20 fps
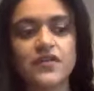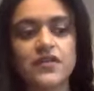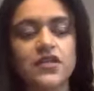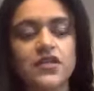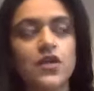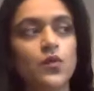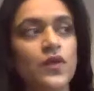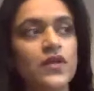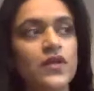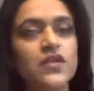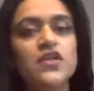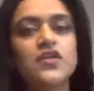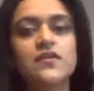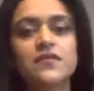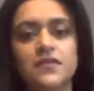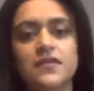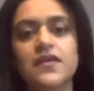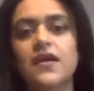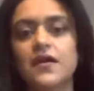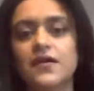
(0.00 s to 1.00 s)
so it sounds
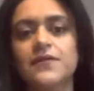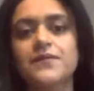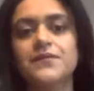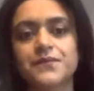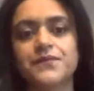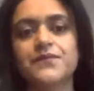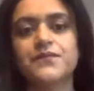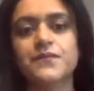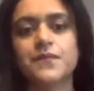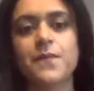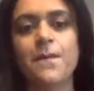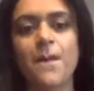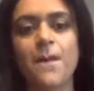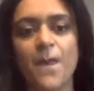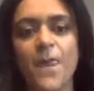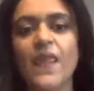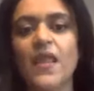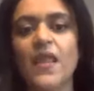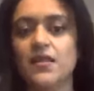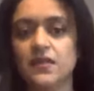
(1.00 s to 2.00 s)
the simple, like
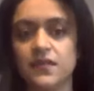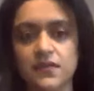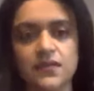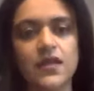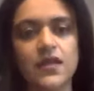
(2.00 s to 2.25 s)
you say, back to